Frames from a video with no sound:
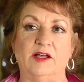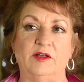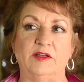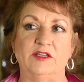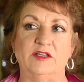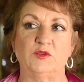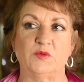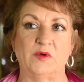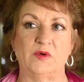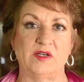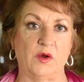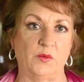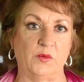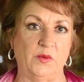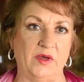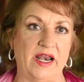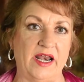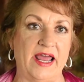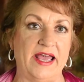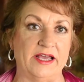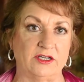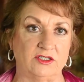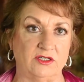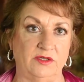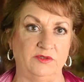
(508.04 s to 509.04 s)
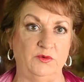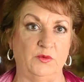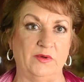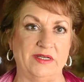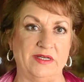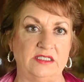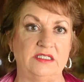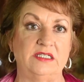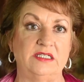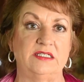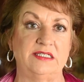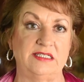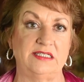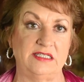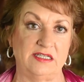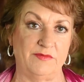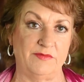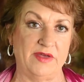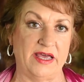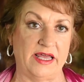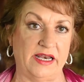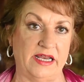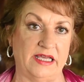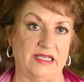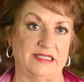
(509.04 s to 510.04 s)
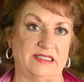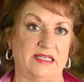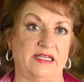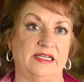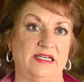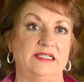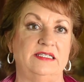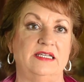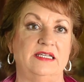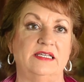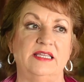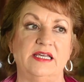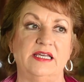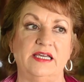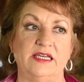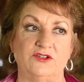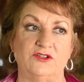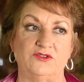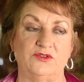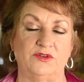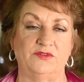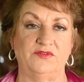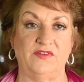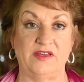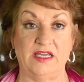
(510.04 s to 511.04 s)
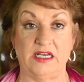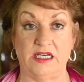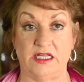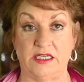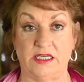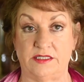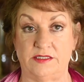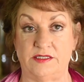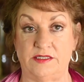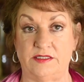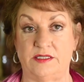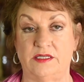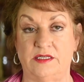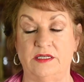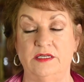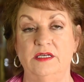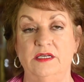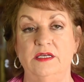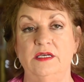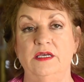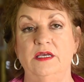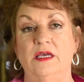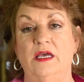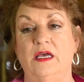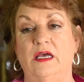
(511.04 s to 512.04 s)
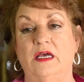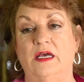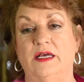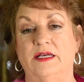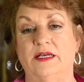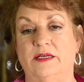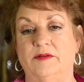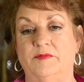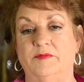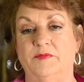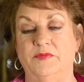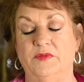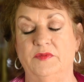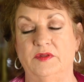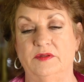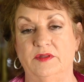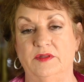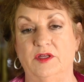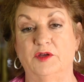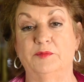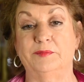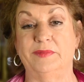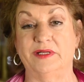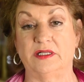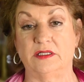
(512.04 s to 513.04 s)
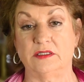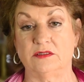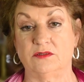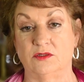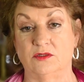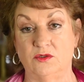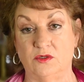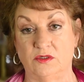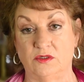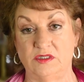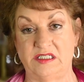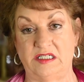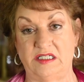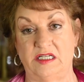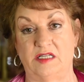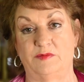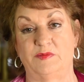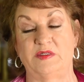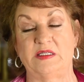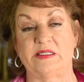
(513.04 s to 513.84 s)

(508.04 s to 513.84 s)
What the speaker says: is when I actually went to Stemedix and I did the intravenous umbilical cord stem